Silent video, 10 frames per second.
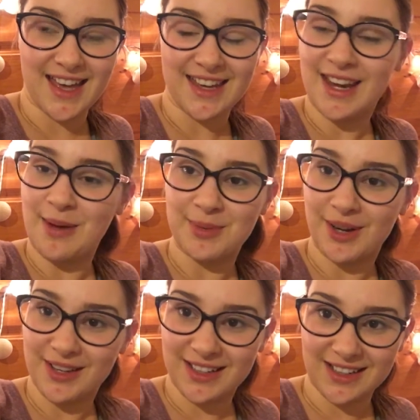And I'm
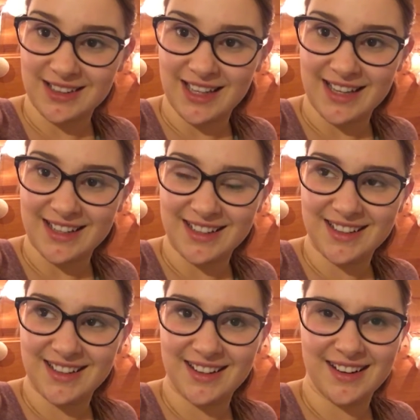not gonna let
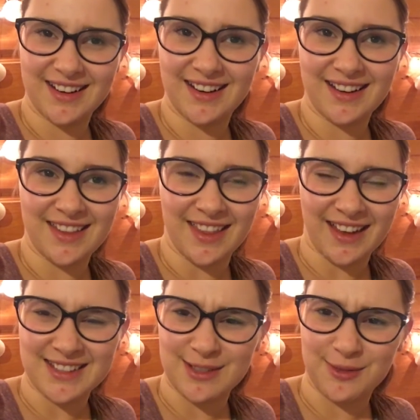
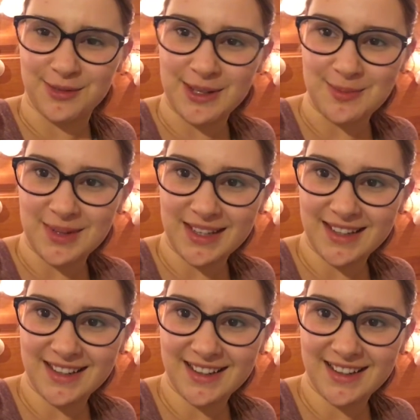that defeat
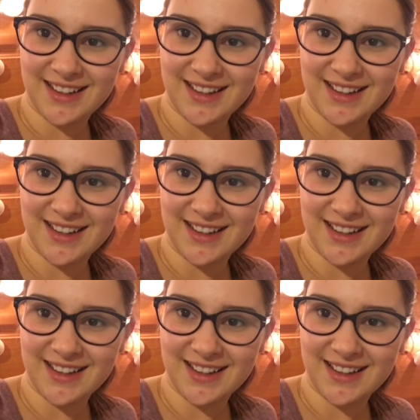me.